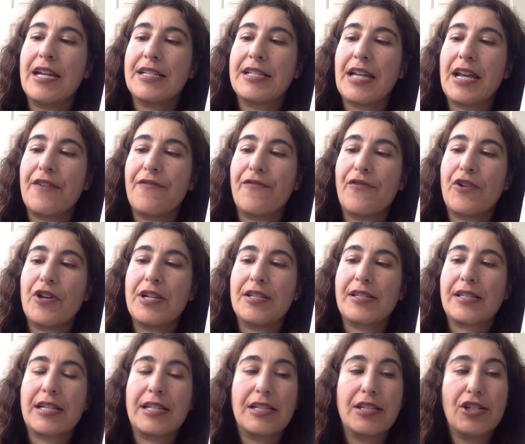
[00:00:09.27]

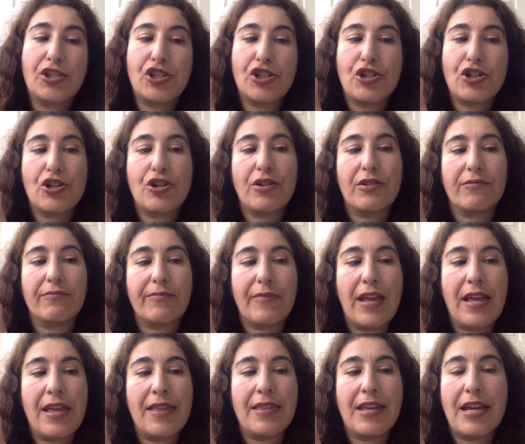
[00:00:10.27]
anti-frizz conditioner
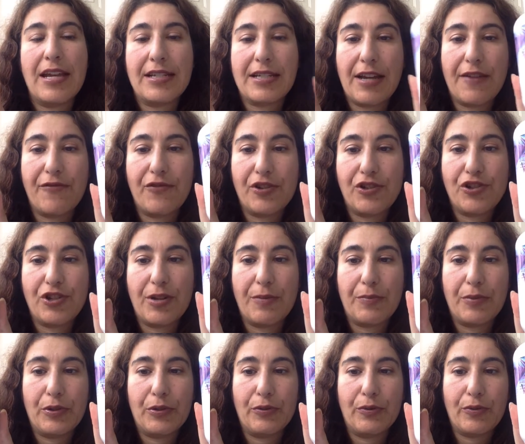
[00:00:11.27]
and the anti-frizz
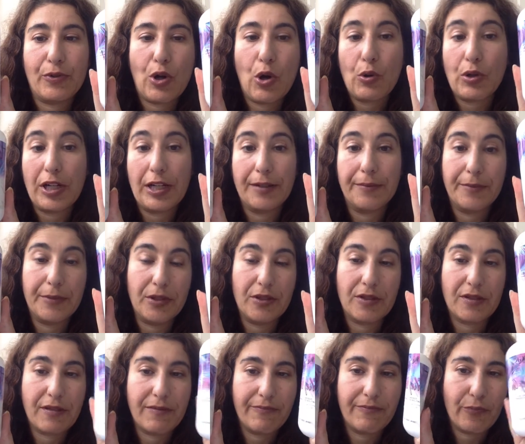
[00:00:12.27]
shampoo, coconut milk,
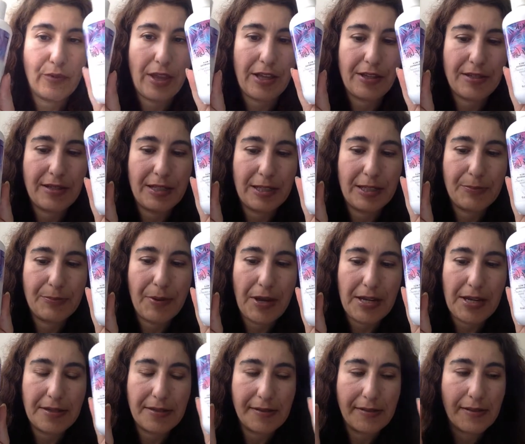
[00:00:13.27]
so that's what it's
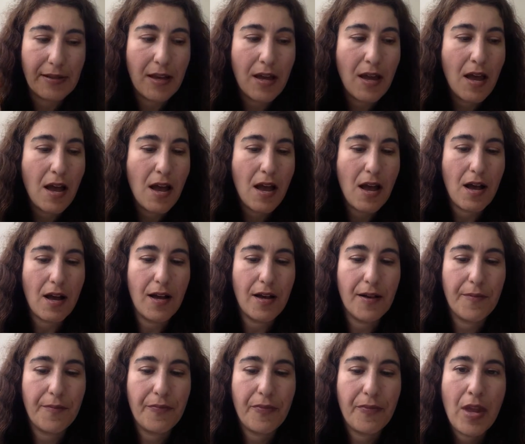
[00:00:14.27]
based.
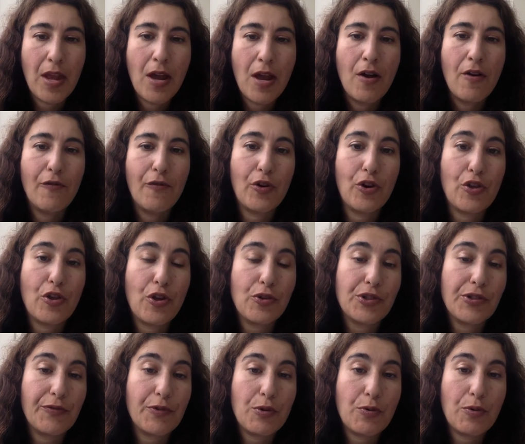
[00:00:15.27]
Um, for
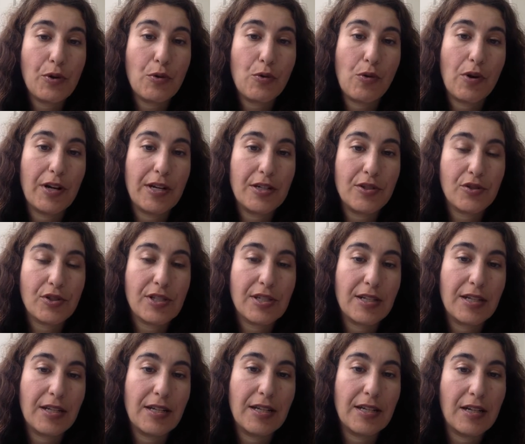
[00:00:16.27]
those of you who are
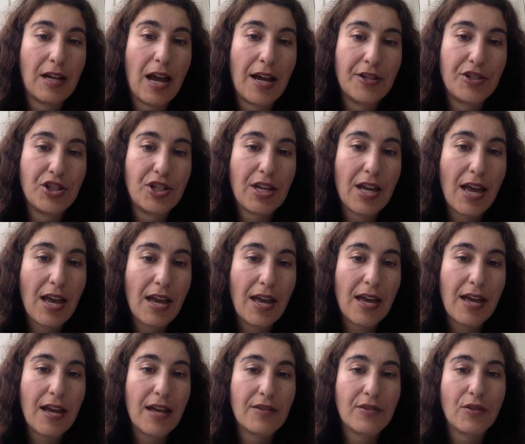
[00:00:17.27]
interested in I G
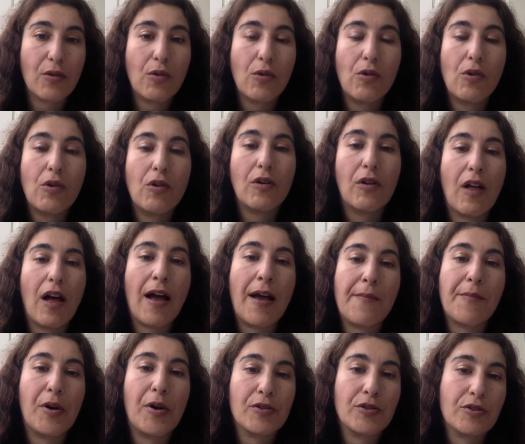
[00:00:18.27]
K as a whole,
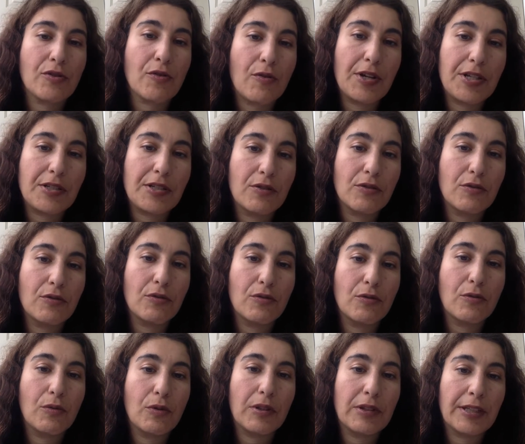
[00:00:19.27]
I'm also going
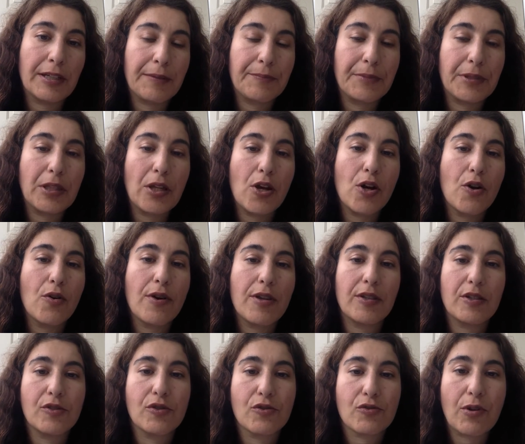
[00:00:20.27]
to link below in
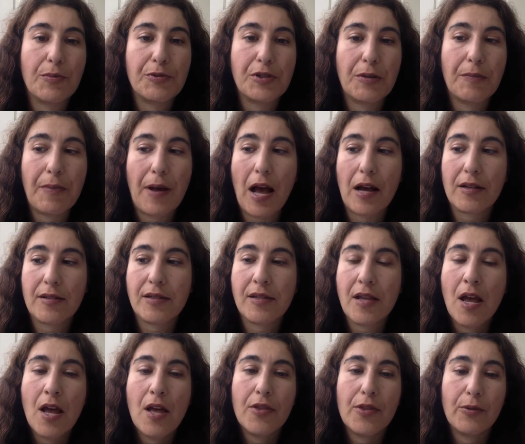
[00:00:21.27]
the description box
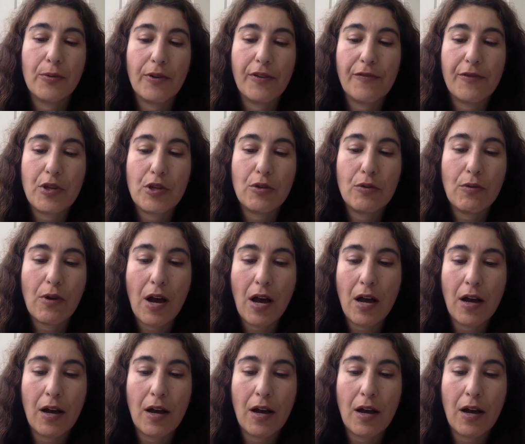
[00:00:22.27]
the review